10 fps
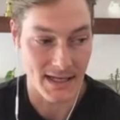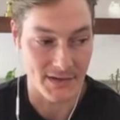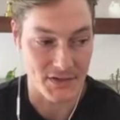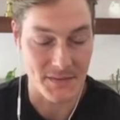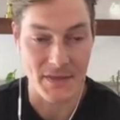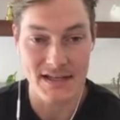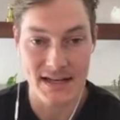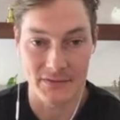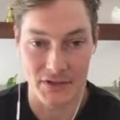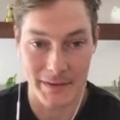there's some things
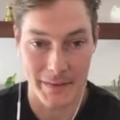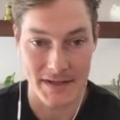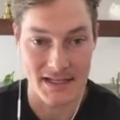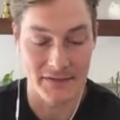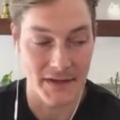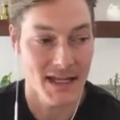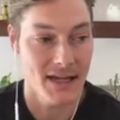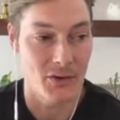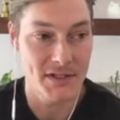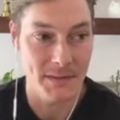I've learned about myself. I
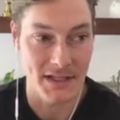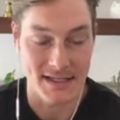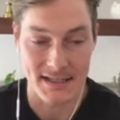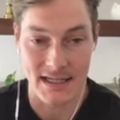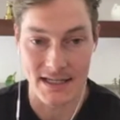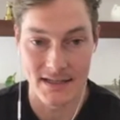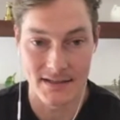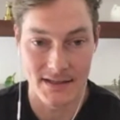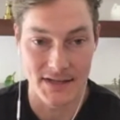think ultimately it's a lot of